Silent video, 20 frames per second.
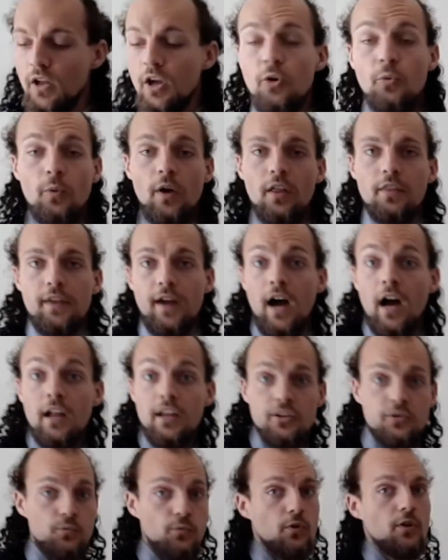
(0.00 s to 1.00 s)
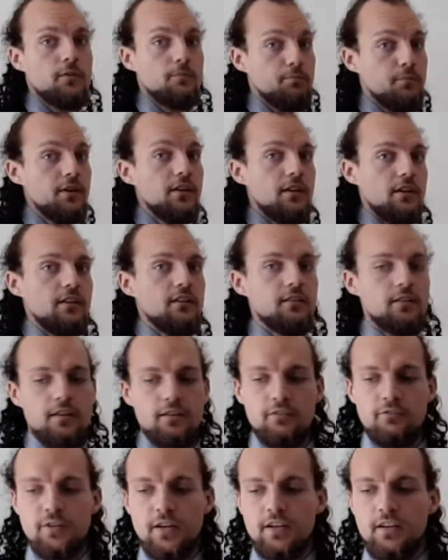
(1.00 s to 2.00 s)
while the highest one being
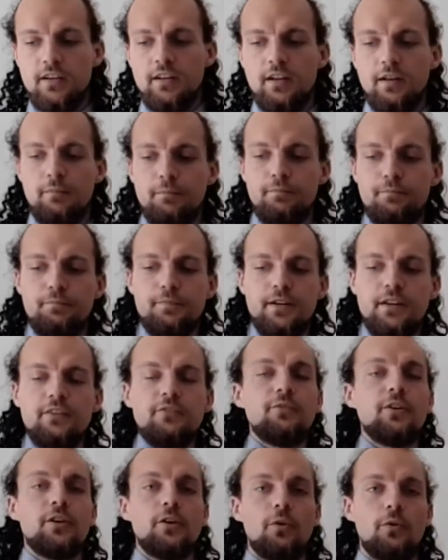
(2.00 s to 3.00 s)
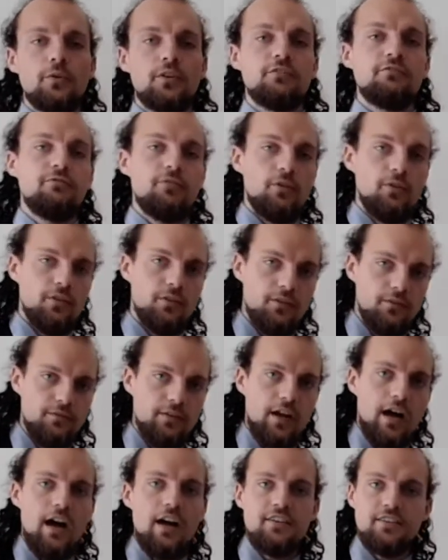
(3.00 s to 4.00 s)
recorded for the
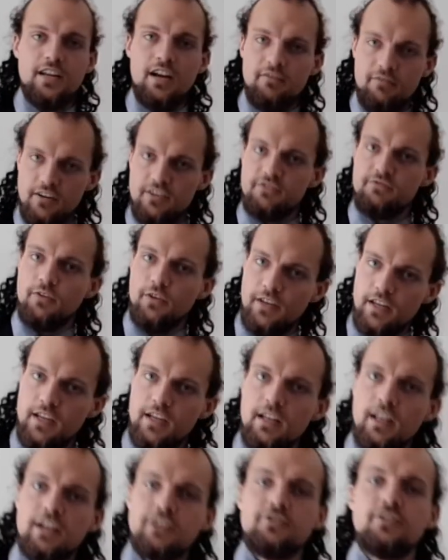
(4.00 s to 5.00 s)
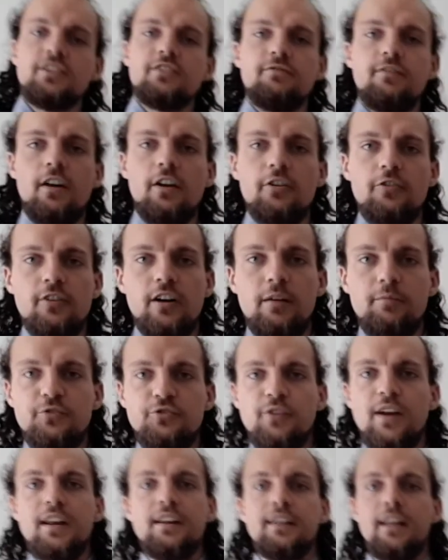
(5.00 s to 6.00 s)
highest average for the electrospheric
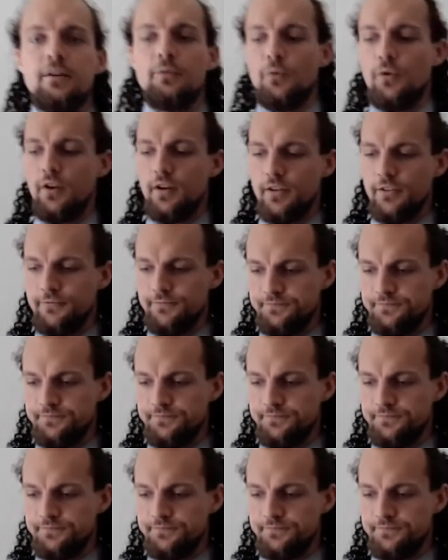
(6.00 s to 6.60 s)
trained network.